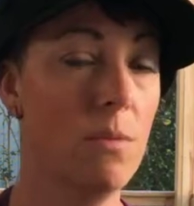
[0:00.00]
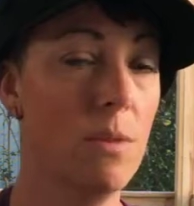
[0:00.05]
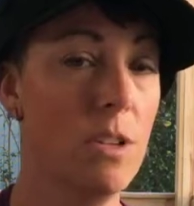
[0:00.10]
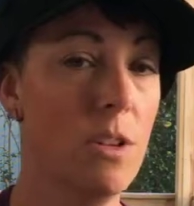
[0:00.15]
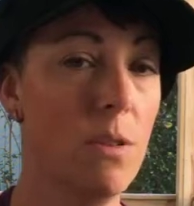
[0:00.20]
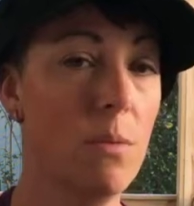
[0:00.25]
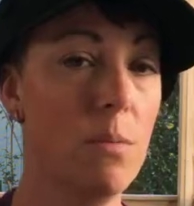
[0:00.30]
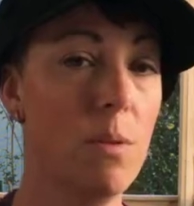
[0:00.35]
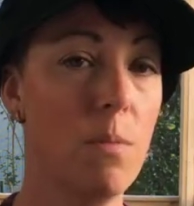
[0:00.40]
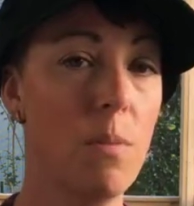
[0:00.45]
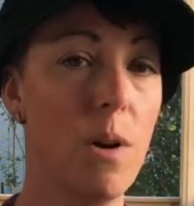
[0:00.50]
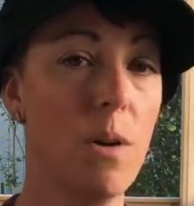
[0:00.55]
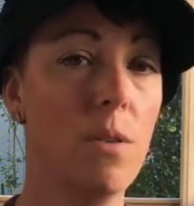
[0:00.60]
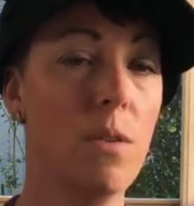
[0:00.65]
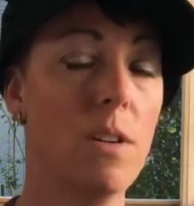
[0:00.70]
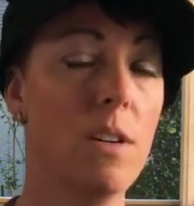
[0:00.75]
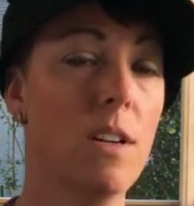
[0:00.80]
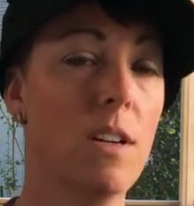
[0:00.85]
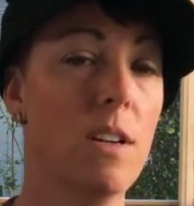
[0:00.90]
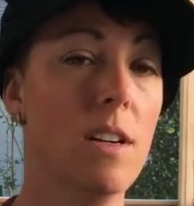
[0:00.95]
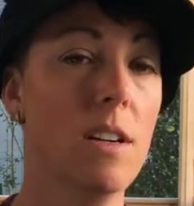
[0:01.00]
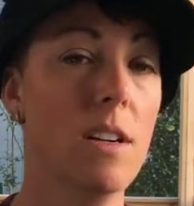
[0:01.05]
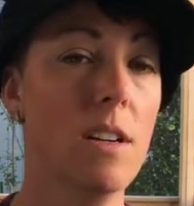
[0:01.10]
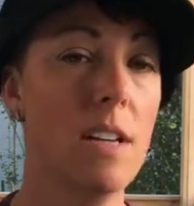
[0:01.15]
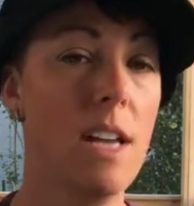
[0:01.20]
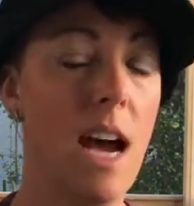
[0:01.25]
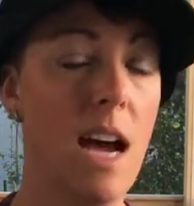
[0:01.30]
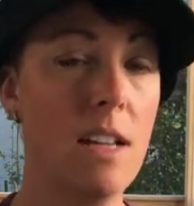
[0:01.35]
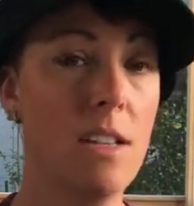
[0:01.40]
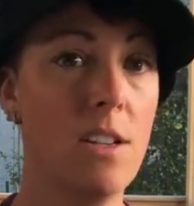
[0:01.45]
know, we don't promote
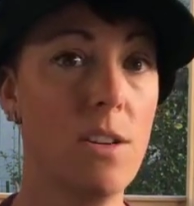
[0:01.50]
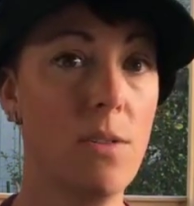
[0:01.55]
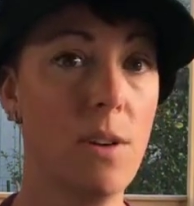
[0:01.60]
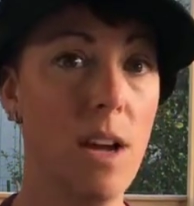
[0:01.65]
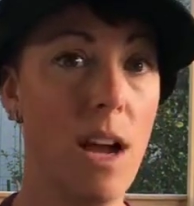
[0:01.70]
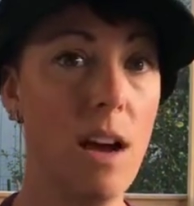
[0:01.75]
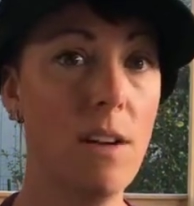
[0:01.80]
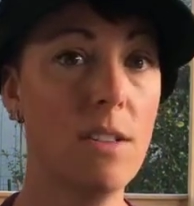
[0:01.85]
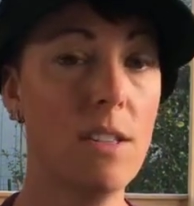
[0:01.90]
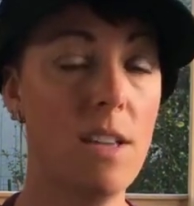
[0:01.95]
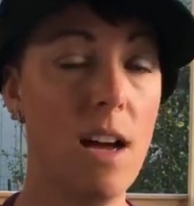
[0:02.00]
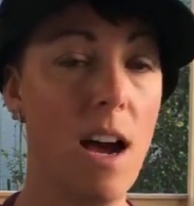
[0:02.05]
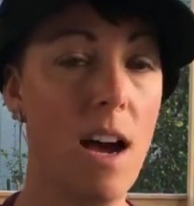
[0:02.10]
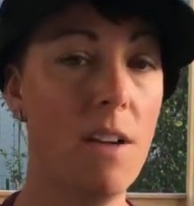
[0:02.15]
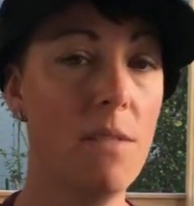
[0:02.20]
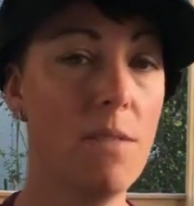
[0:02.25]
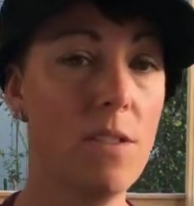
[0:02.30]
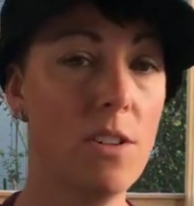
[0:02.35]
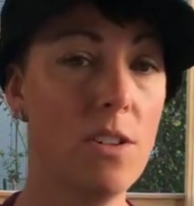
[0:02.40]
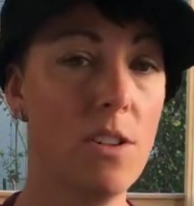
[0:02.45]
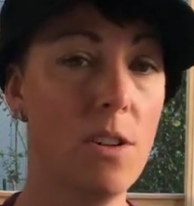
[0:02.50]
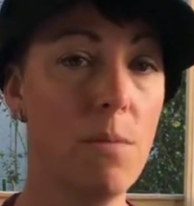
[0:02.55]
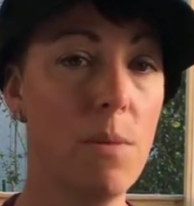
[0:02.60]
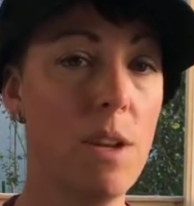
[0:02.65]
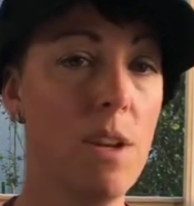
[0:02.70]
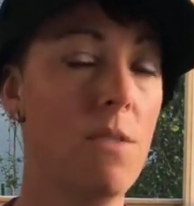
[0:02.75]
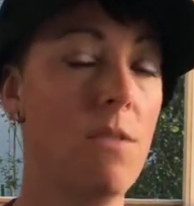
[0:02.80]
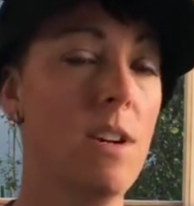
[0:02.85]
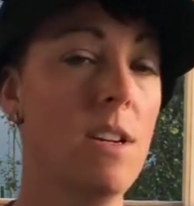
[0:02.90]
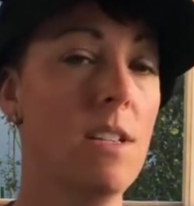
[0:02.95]
cats going outside for so
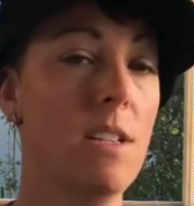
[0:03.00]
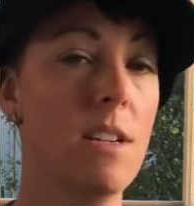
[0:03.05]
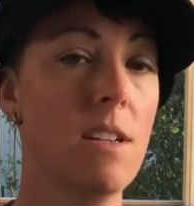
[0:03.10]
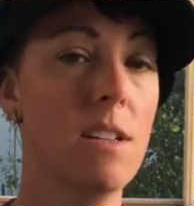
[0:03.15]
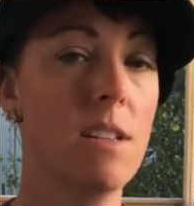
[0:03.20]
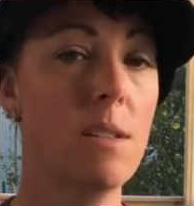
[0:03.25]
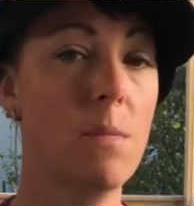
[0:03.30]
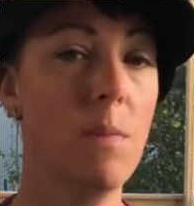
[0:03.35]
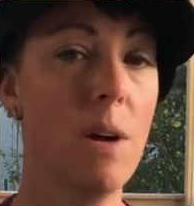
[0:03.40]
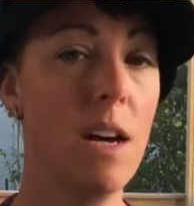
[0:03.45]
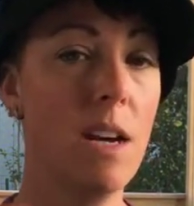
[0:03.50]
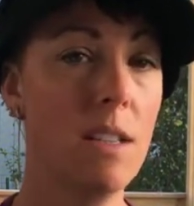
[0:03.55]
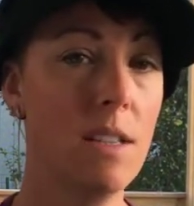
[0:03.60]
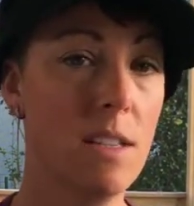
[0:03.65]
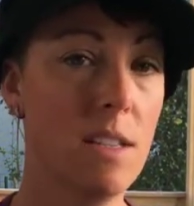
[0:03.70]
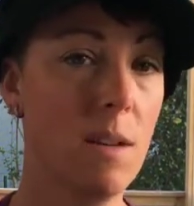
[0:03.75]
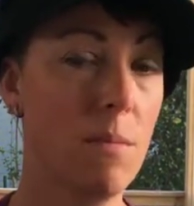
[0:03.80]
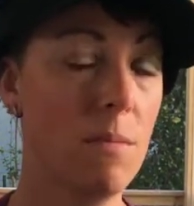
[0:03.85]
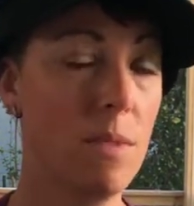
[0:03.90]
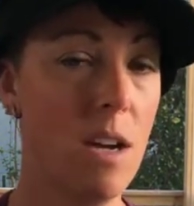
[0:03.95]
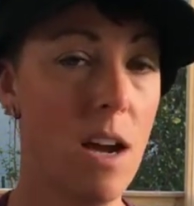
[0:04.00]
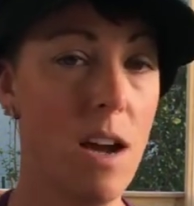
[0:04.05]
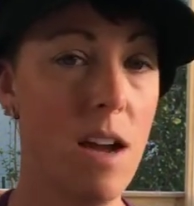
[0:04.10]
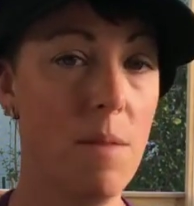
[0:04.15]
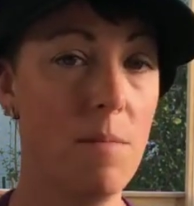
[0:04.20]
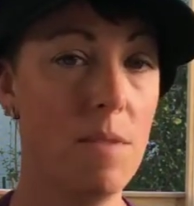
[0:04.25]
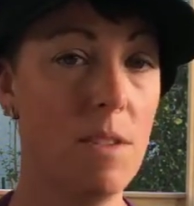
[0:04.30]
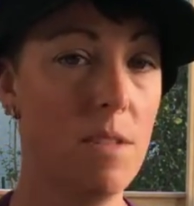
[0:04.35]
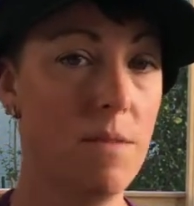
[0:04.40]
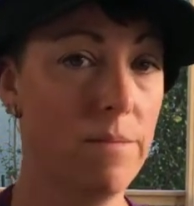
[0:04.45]
many reasons, but
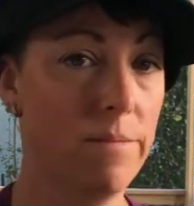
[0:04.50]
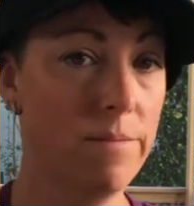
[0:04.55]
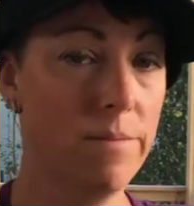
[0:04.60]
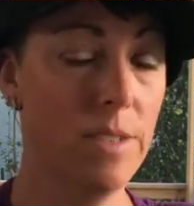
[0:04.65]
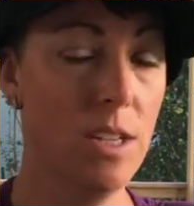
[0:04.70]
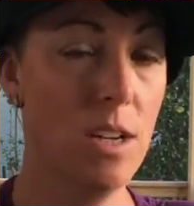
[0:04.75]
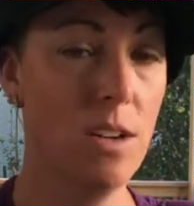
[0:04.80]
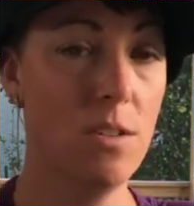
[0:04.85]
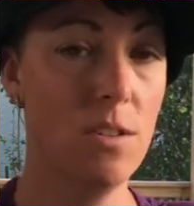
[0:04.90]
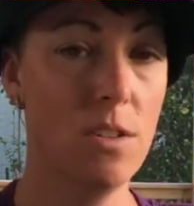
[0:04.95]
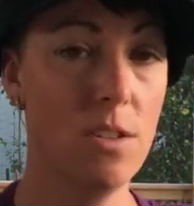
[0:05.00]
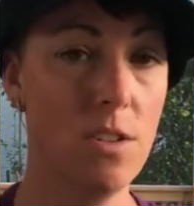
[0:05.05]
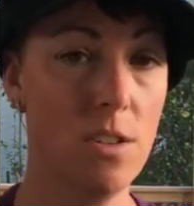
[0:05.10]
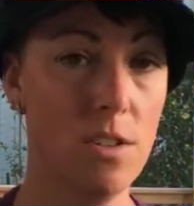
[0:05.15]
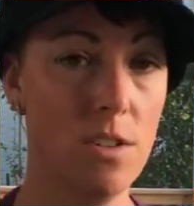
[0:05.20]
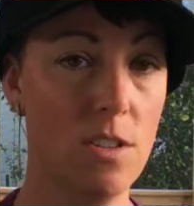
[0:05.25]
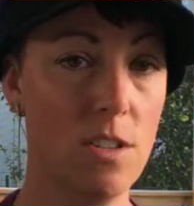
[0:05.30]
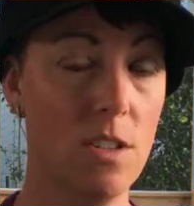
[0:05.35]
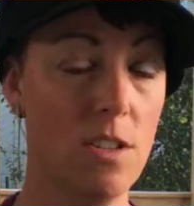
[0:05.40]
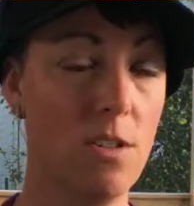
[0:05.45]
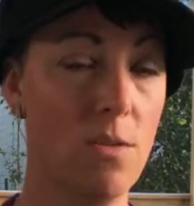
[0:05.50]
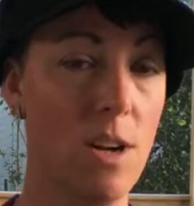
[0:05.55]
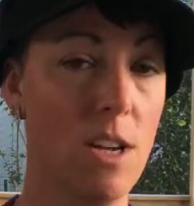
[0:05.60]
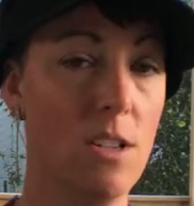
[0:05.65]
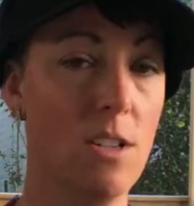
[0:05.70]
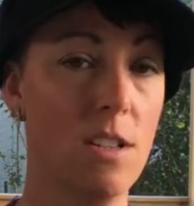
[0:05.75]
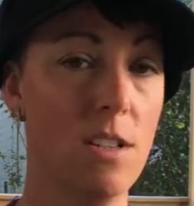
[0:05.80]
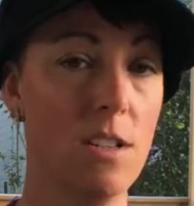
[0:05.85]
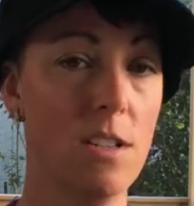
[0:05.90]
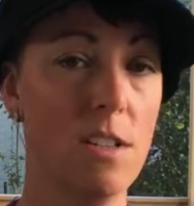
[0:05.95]
sometimes, you know, in certain
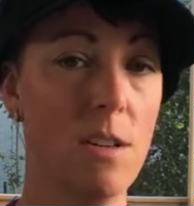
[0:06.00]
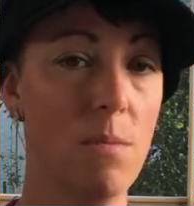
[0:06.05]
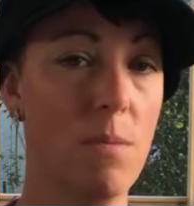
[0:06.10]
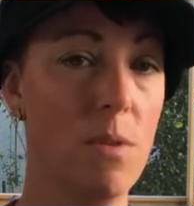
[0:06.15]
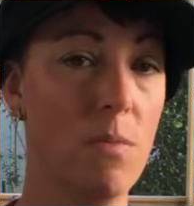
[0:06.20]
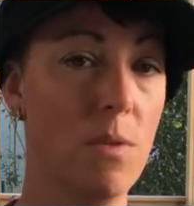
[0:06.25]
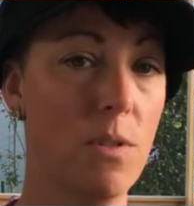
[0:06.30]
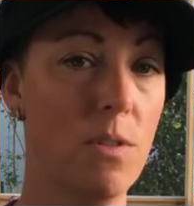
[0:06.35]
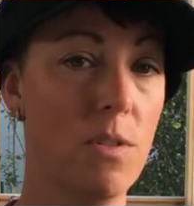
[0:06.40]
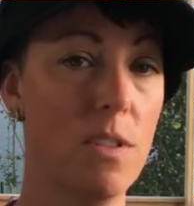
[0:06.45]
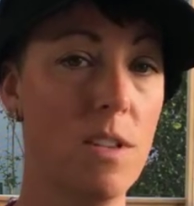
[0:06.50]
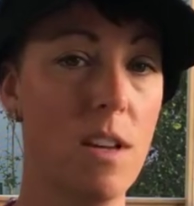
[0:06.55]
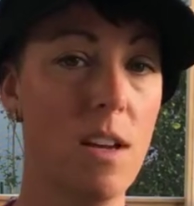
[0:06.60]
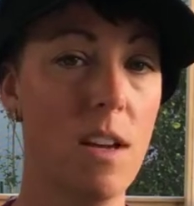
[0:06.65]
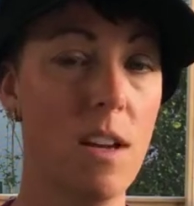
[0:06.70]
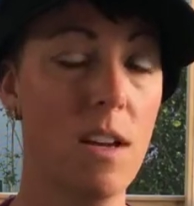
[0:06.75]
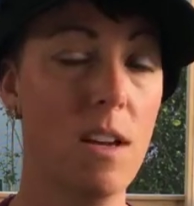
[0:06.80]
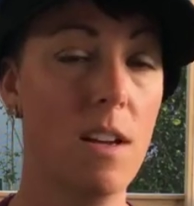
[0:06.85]
situations, some people's,